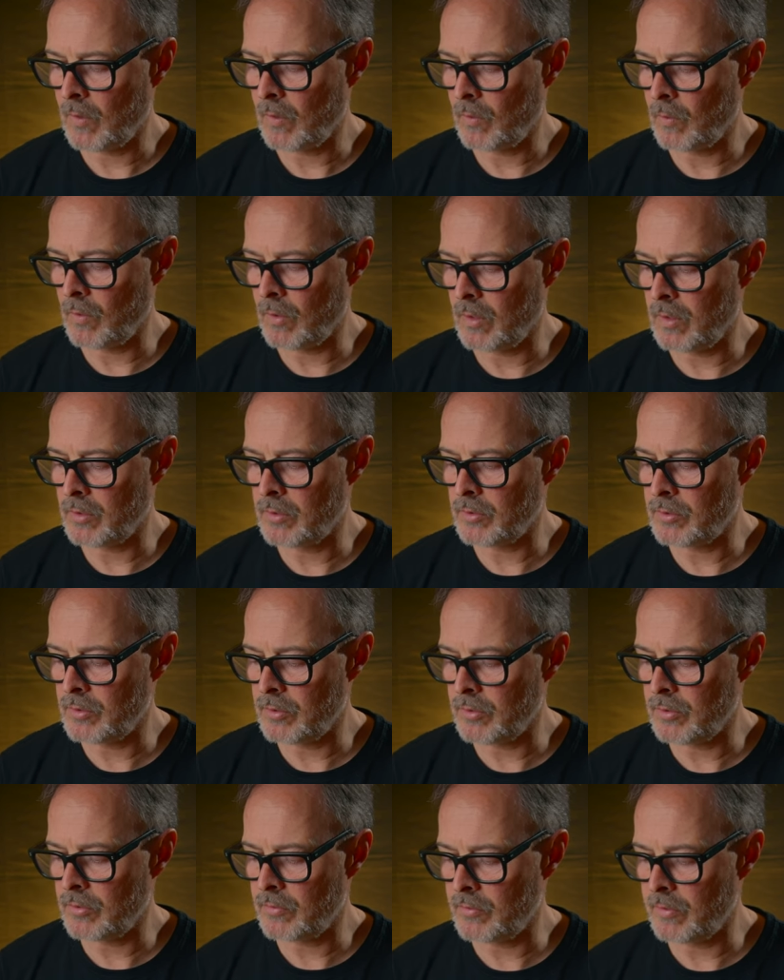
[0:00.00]
One,
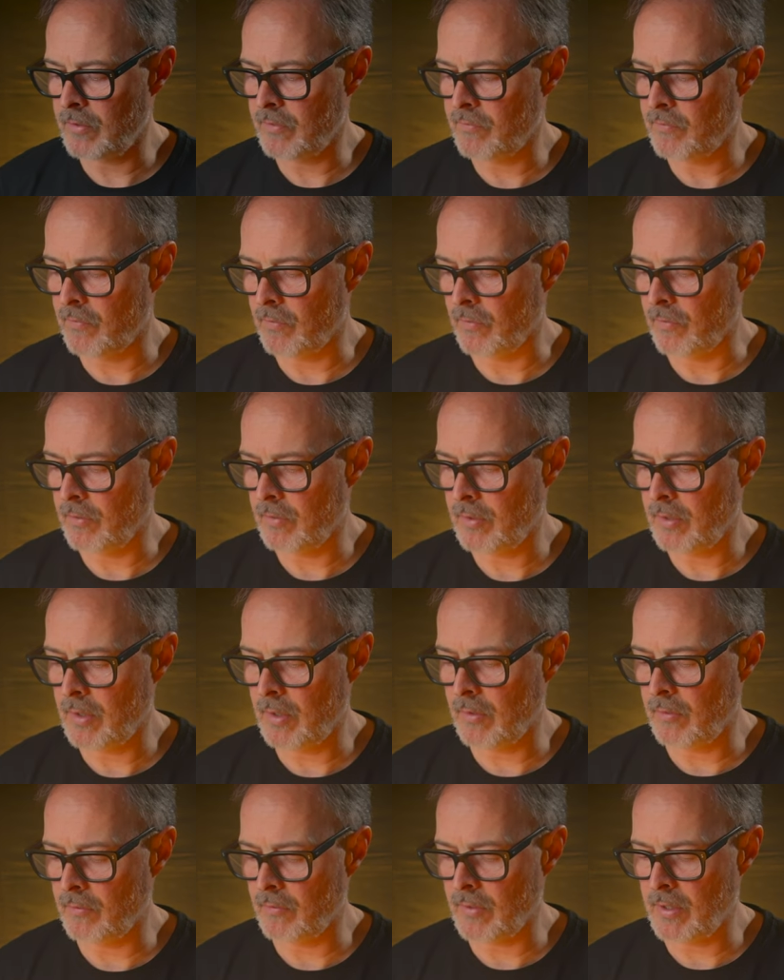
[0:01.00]
two, three, four.
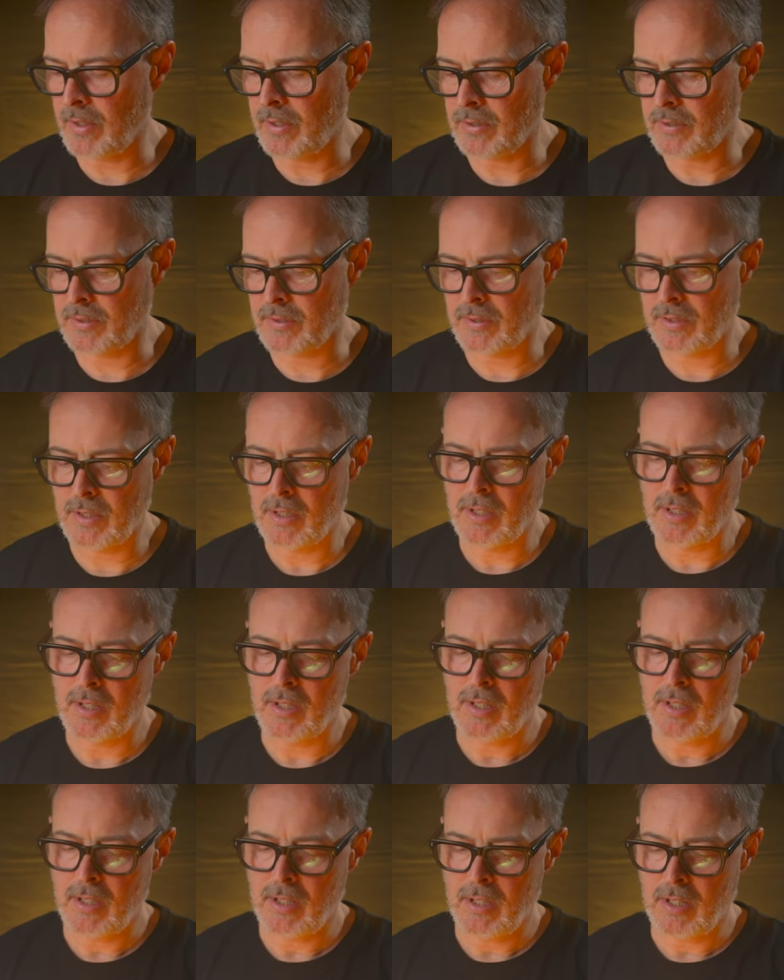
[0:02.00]
All right.
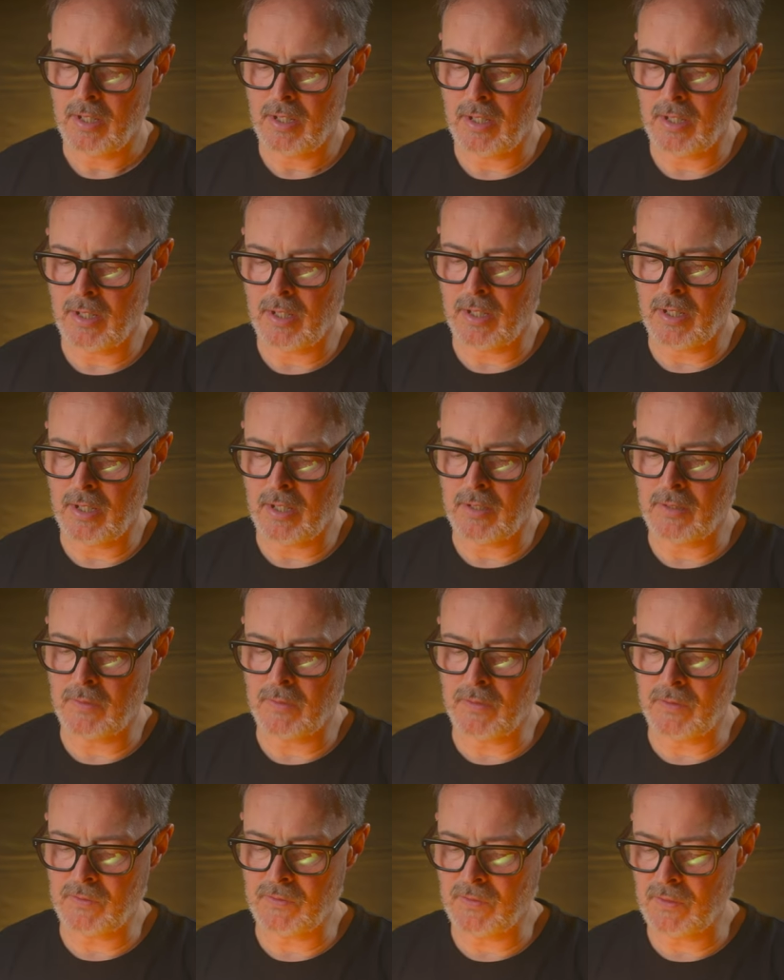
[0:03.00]
Uh,
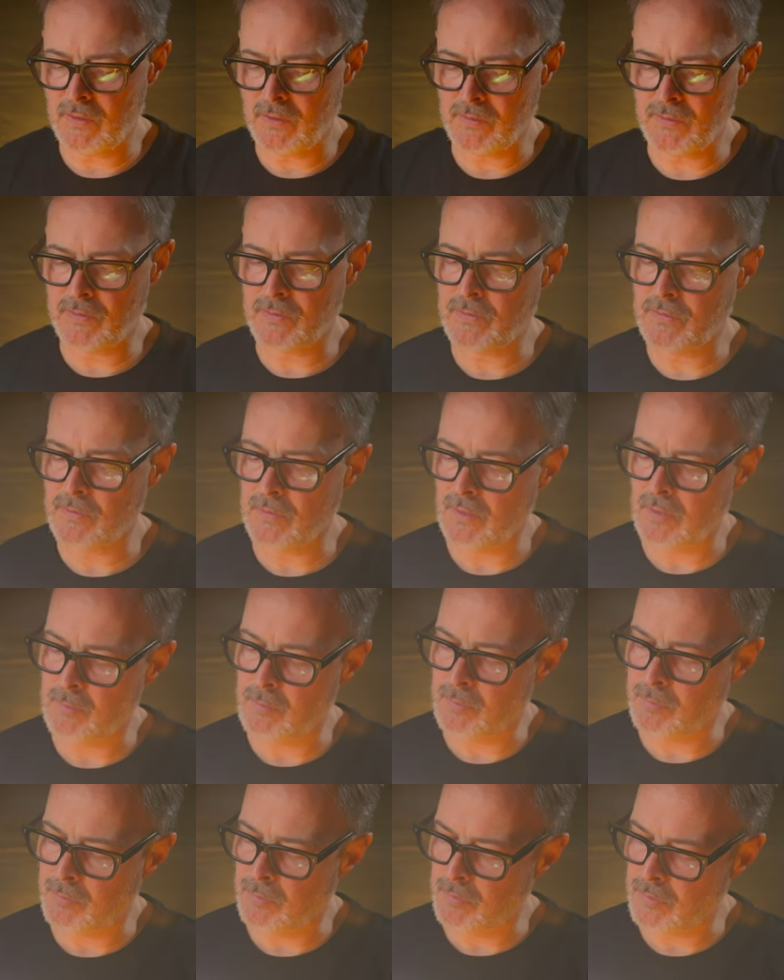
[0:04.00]
this is, let me
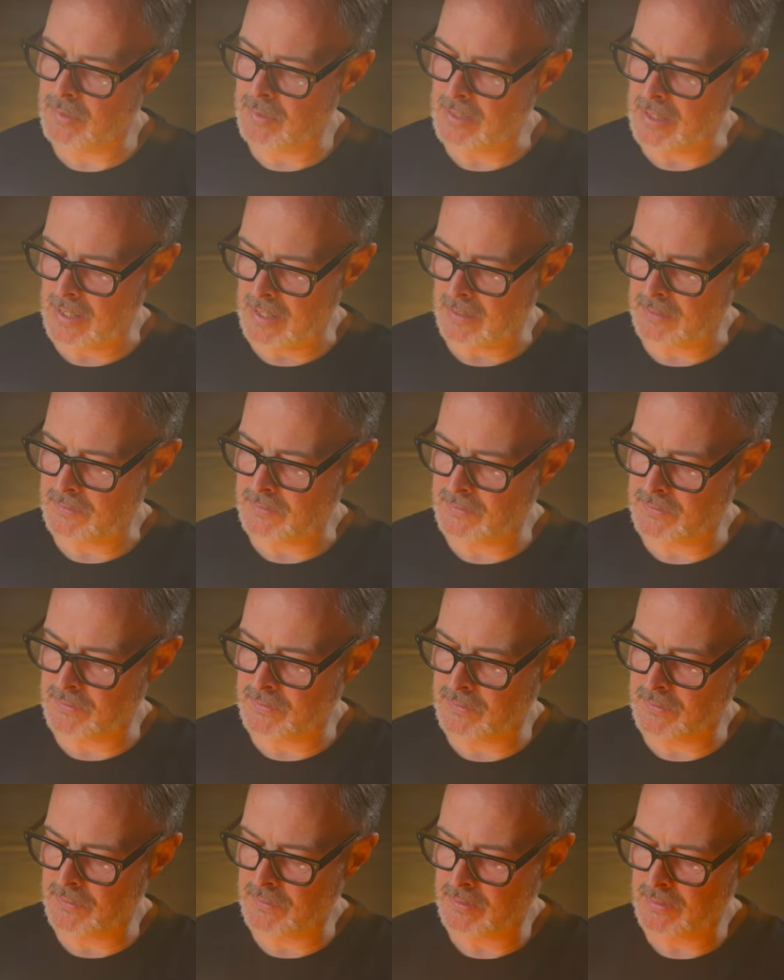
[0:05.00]
put it
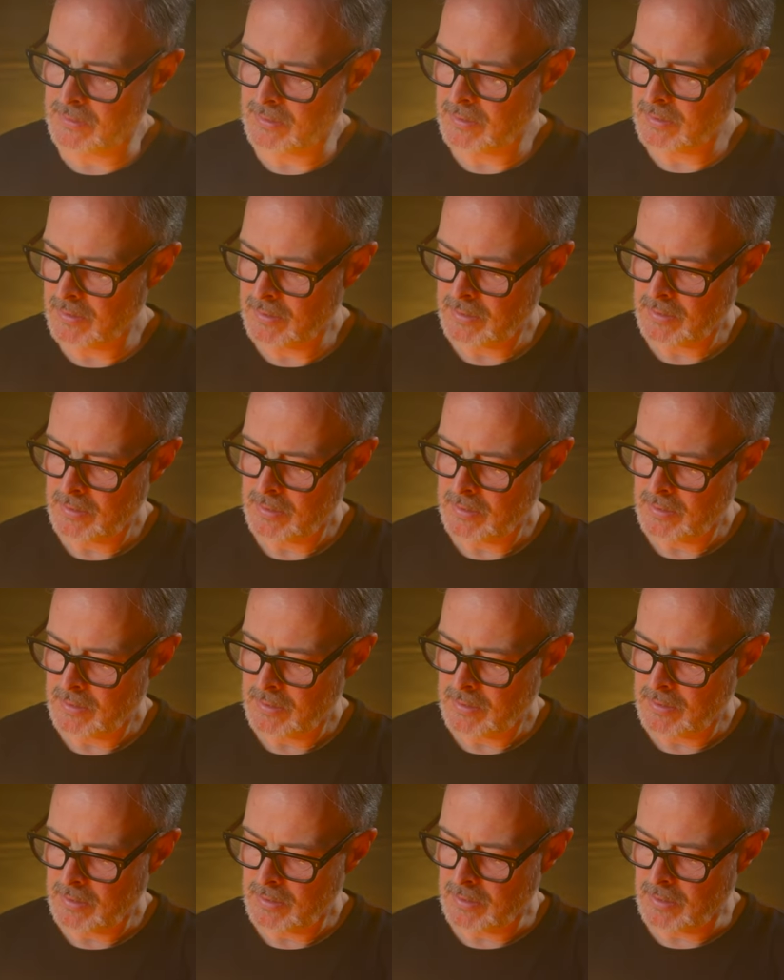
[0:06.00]
at,
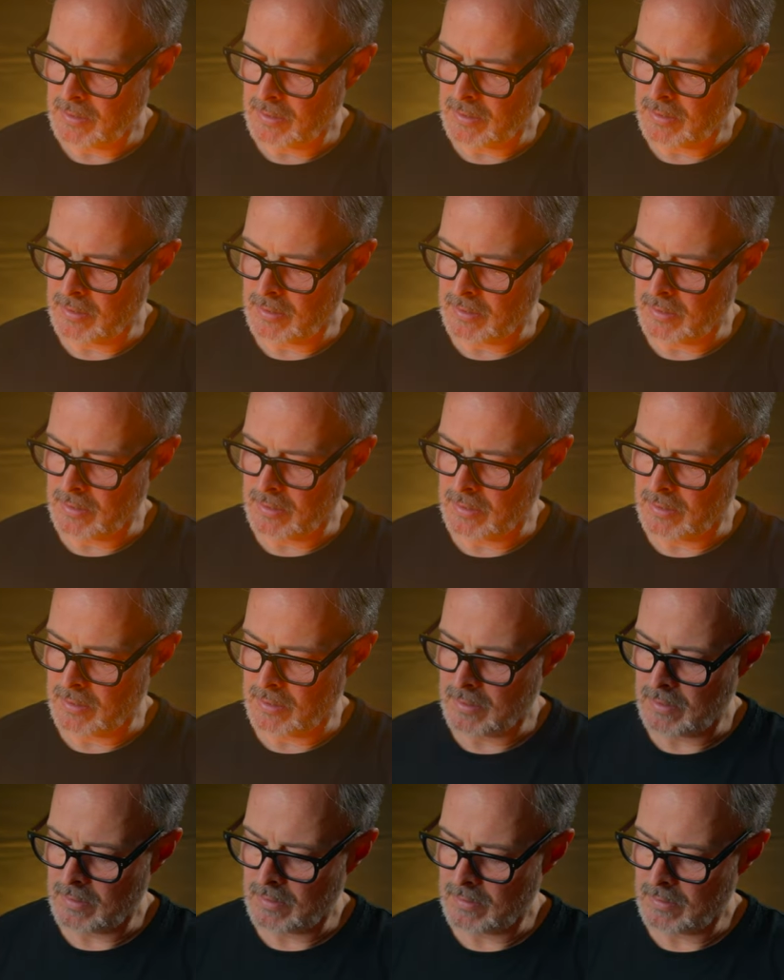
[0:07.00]
uh,
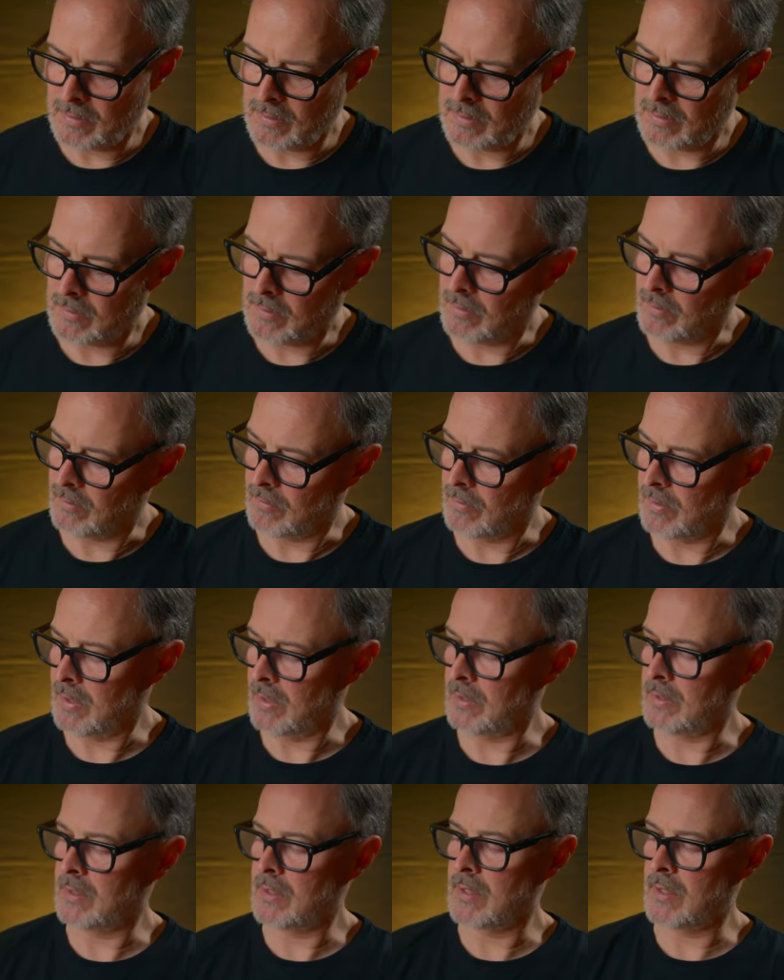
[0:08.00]
all
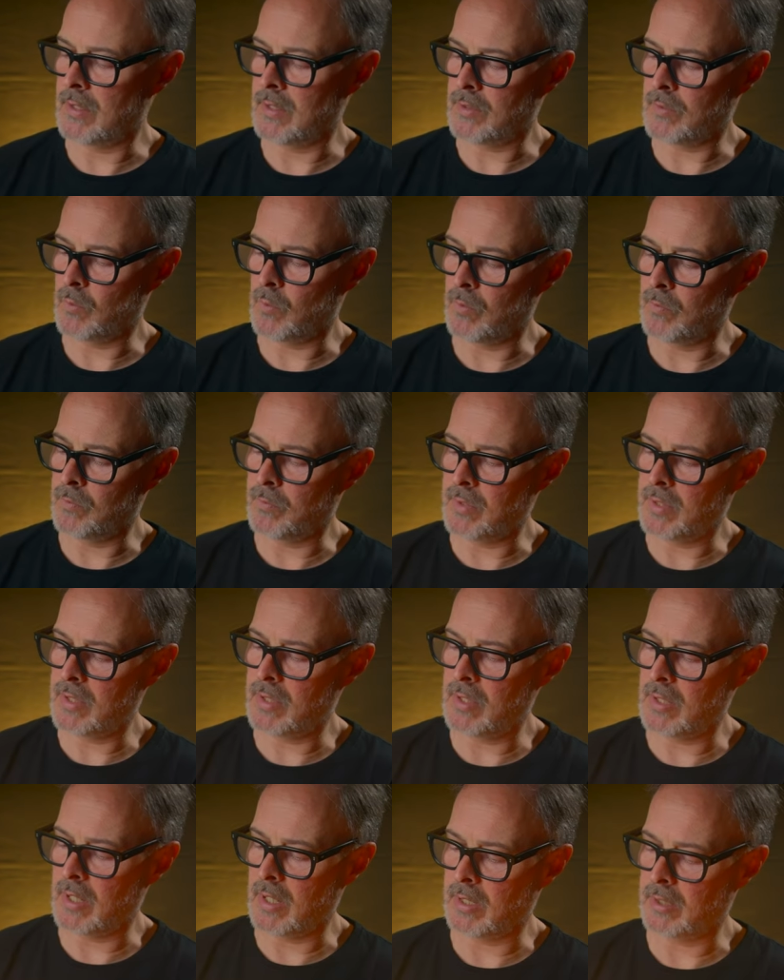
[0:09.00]
right, this would be
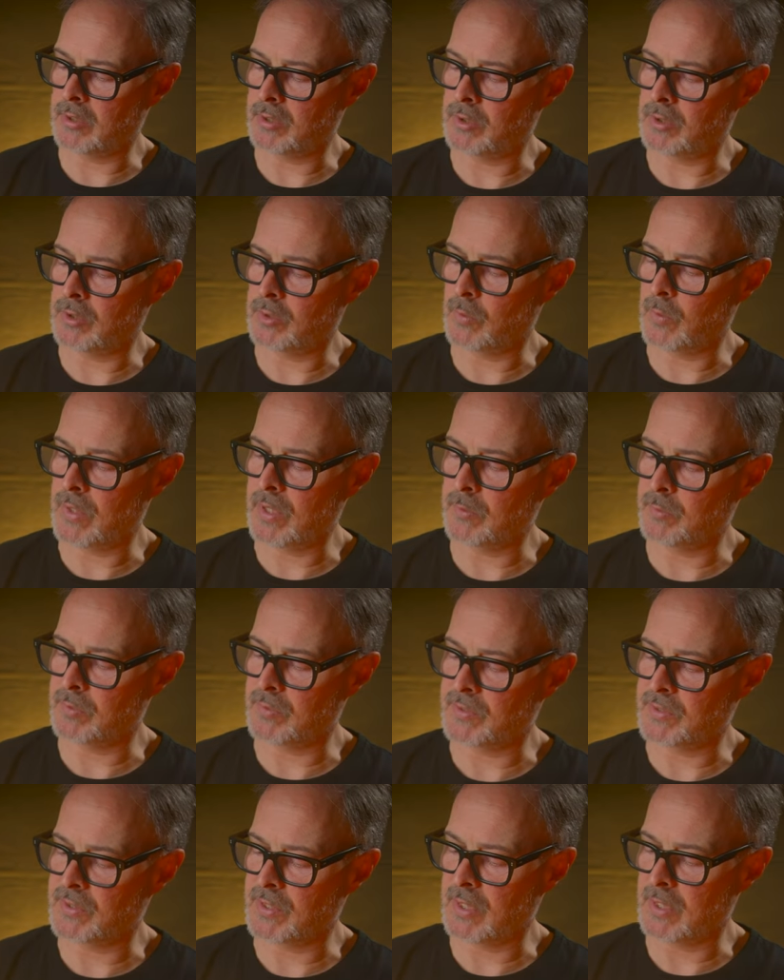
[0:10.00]
like twenty
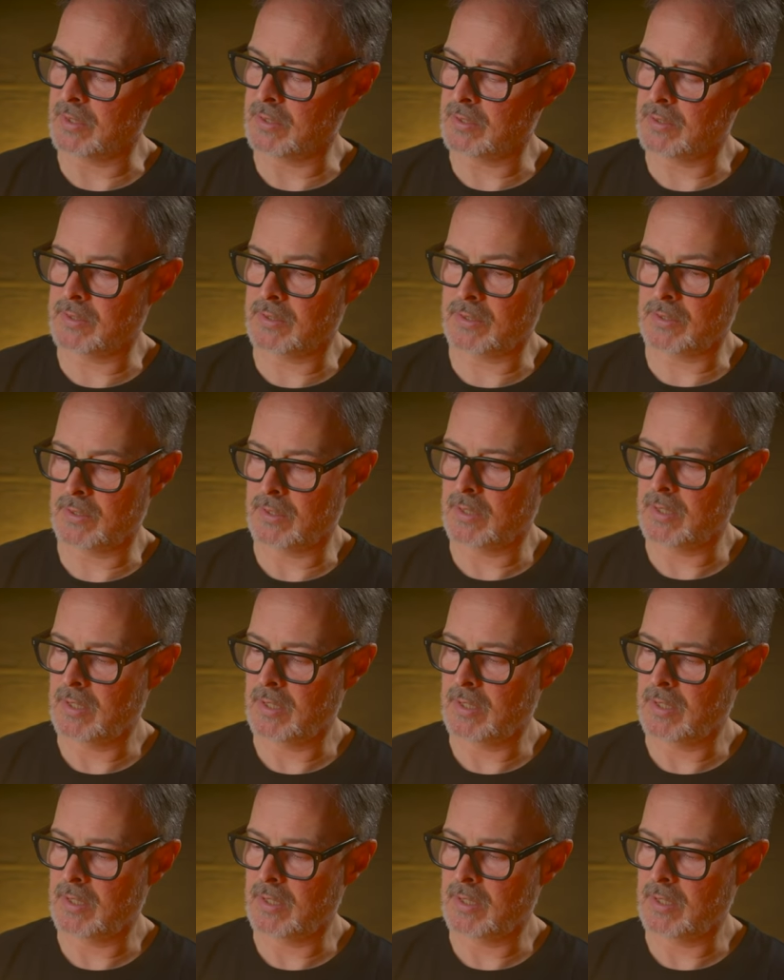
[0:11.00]
percent.